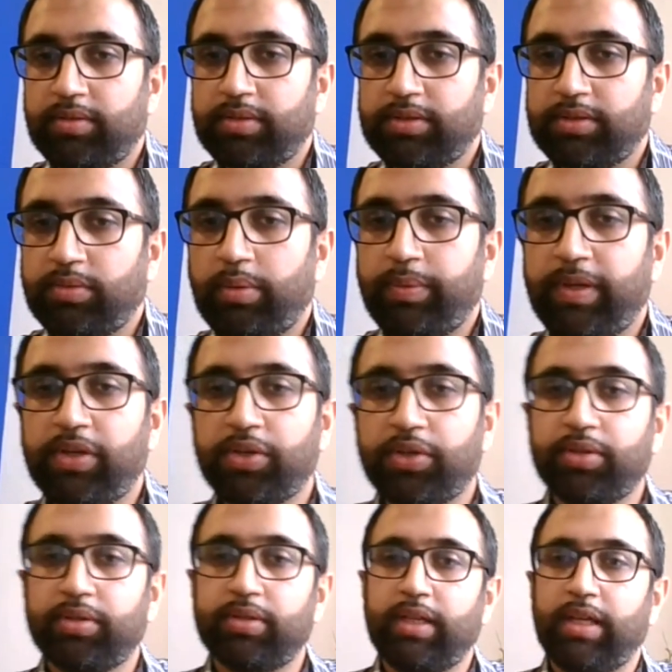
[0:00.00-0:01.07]
So what we'll
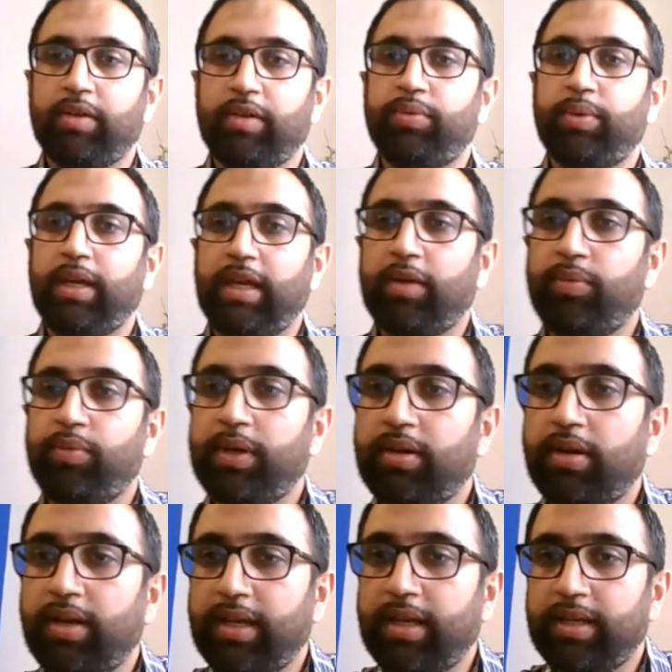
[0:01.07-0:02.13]
do, if we
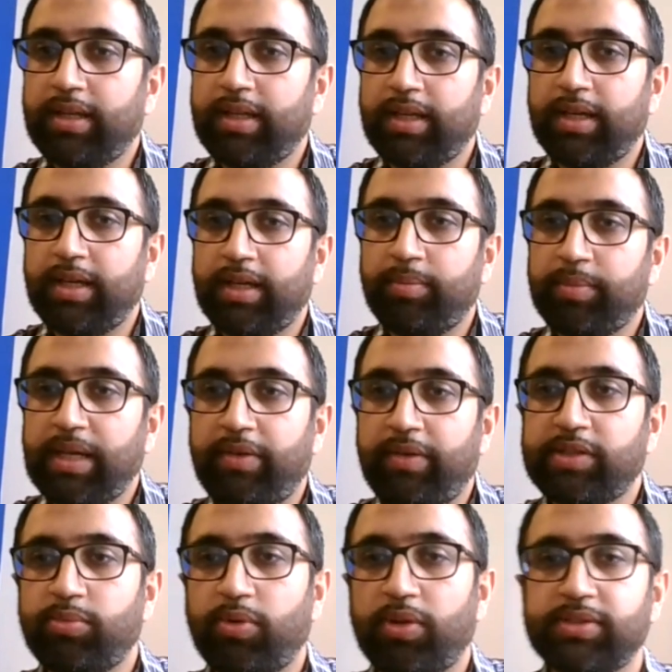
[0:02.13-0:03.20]
can't get
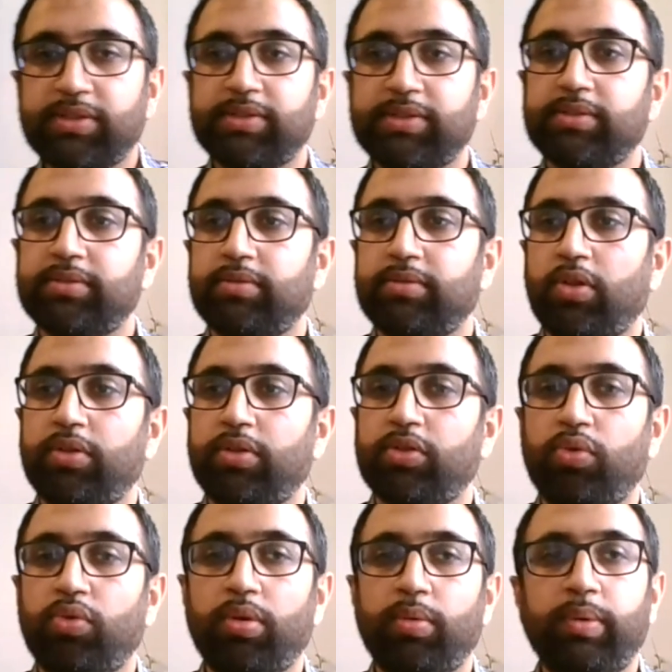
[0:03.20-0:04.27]
response on the
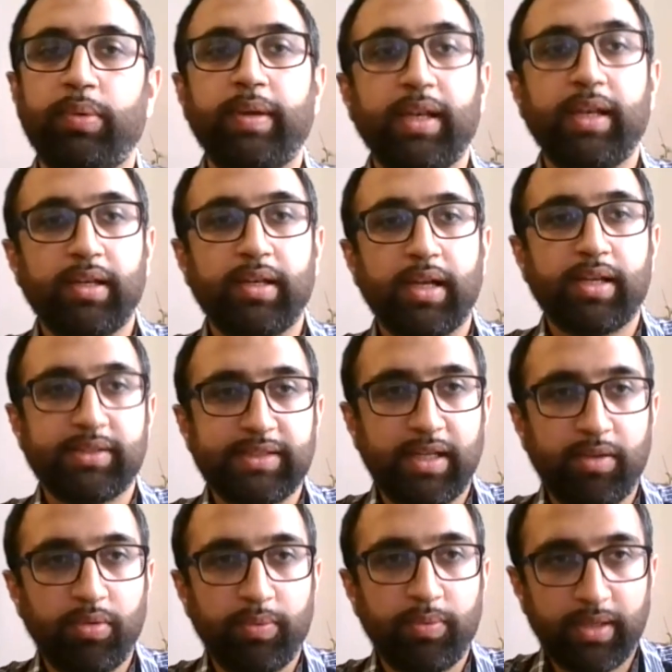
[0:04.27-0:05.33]
call, we
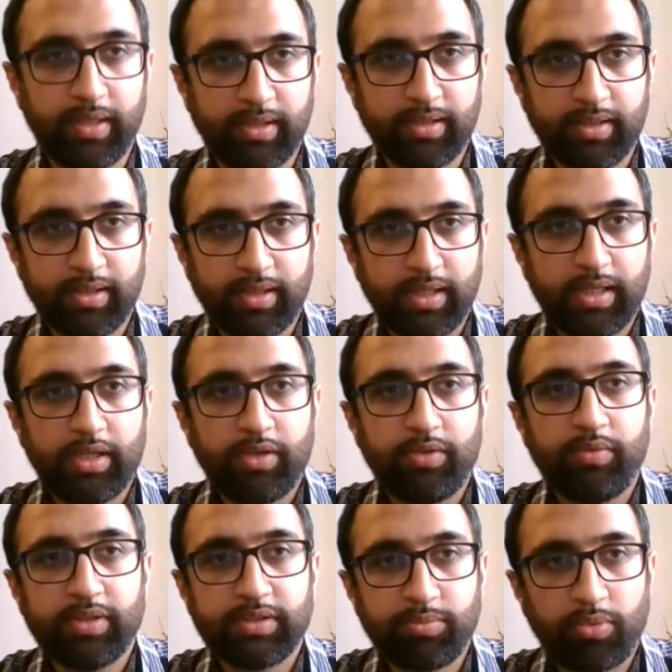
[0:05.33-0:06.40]
will
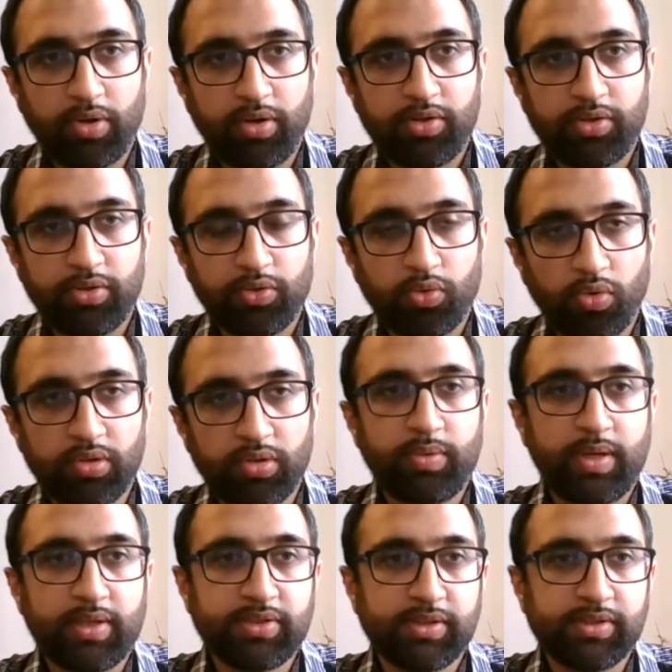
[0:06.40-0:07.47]
respond to all the
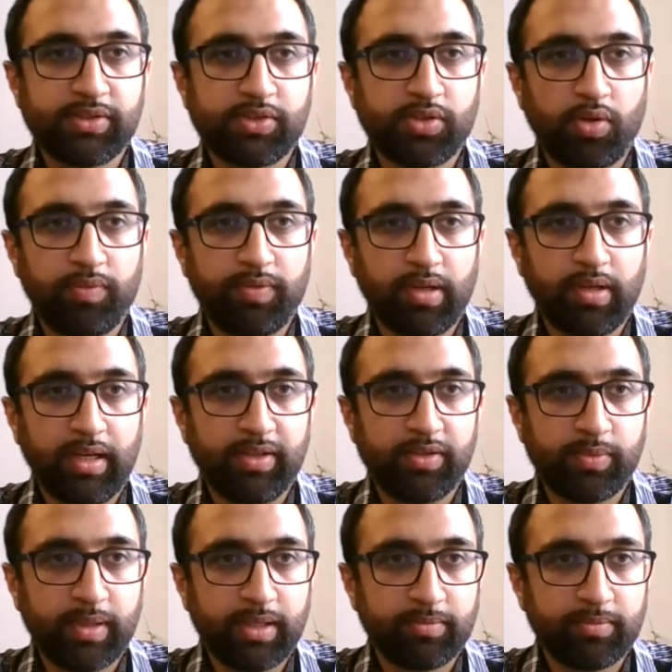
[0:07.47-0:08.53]
questions offline as
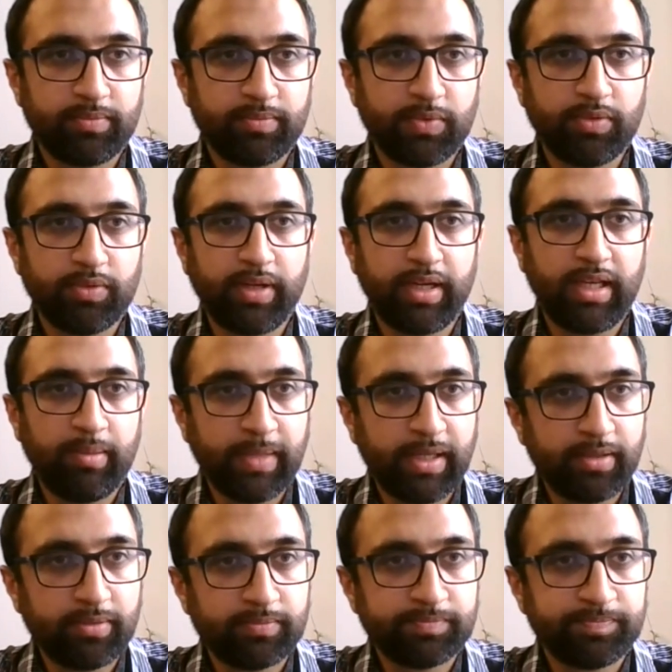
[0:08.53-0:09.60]
well by
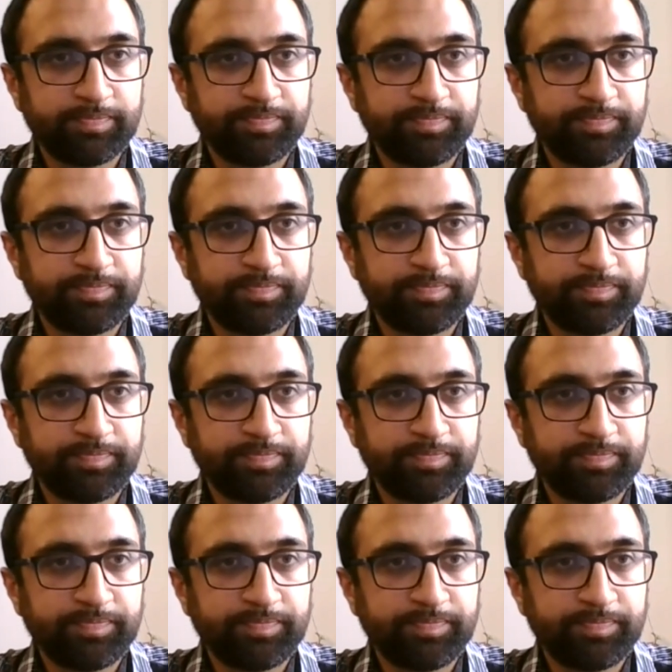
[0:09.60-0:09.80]
email.